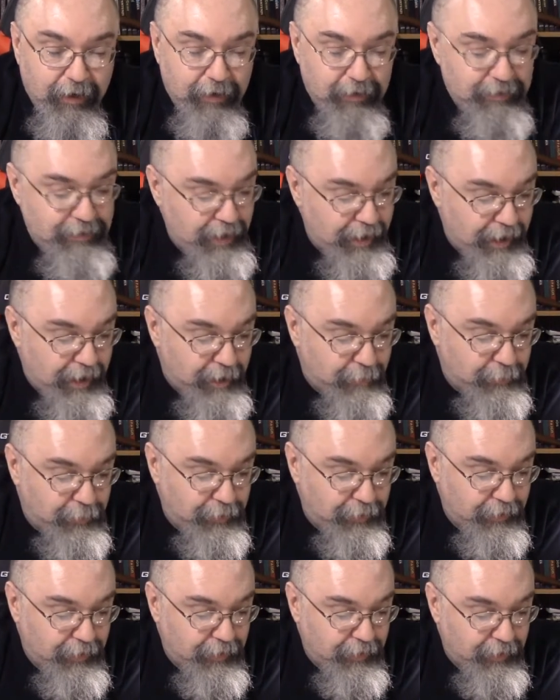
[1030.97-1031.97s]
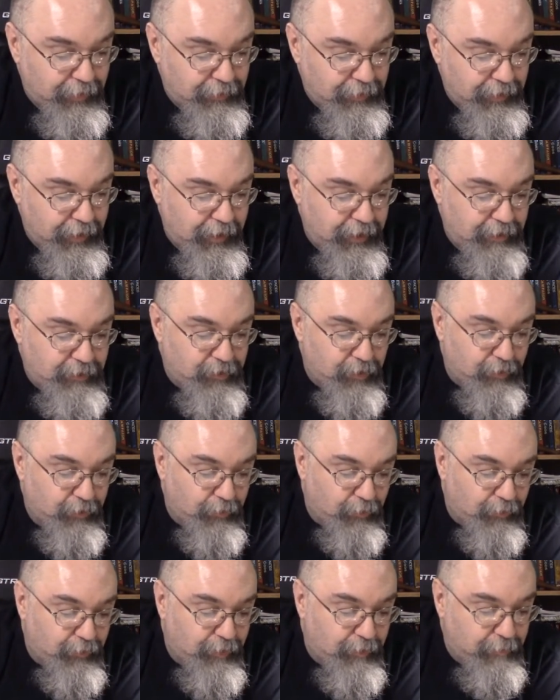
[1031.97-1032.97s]
tap, the
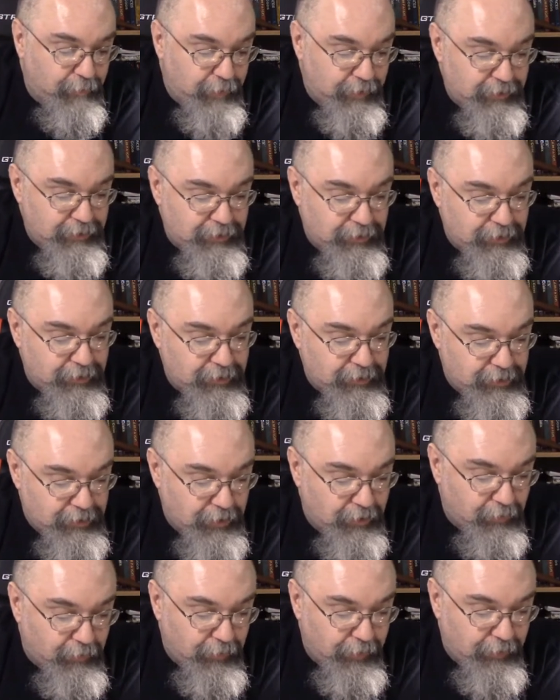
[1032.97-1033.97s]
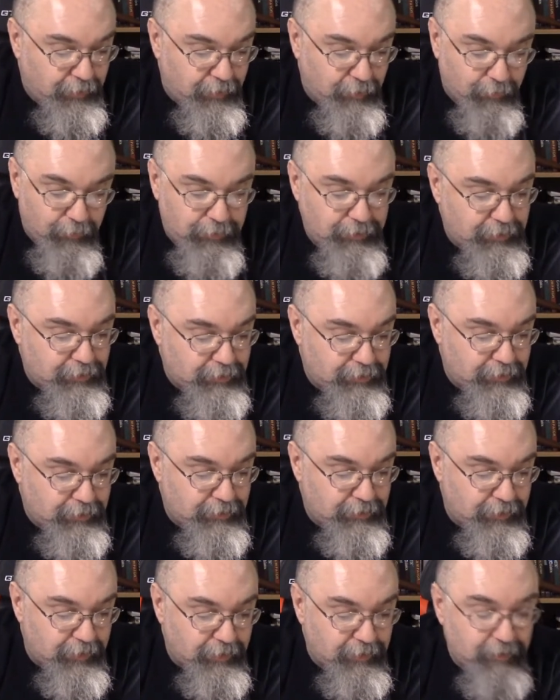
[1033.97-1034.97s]
internal combustion generator, which is
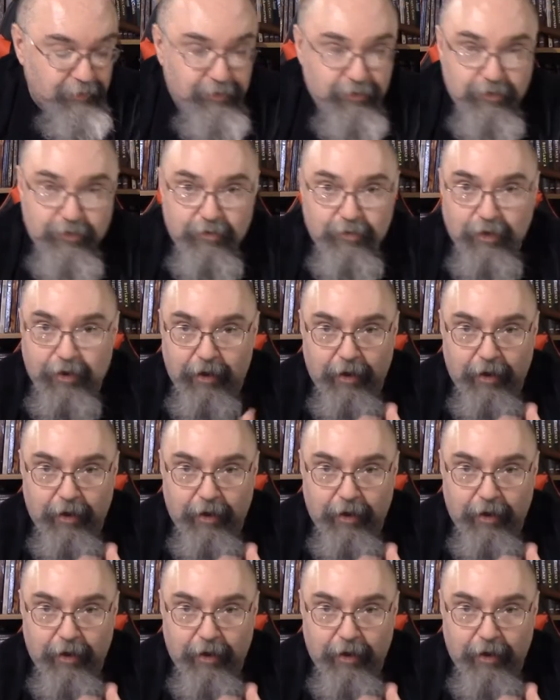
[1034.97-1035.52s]
just a straight